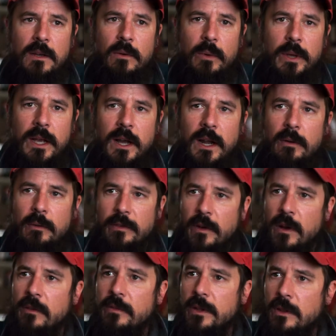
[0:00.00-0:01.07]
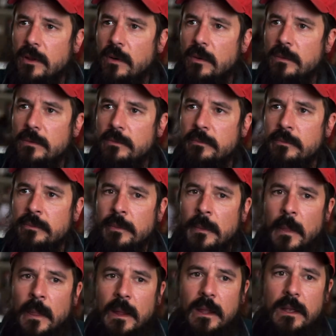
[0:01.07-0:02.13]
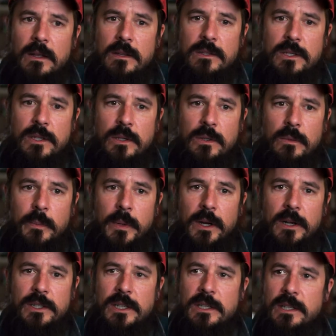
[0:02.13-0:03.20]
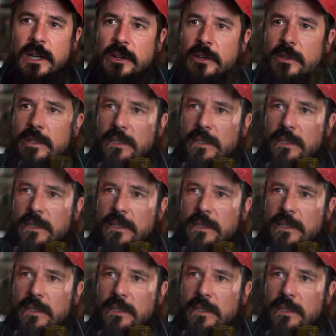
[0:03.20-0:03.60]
we got a revolving loan to purchase our new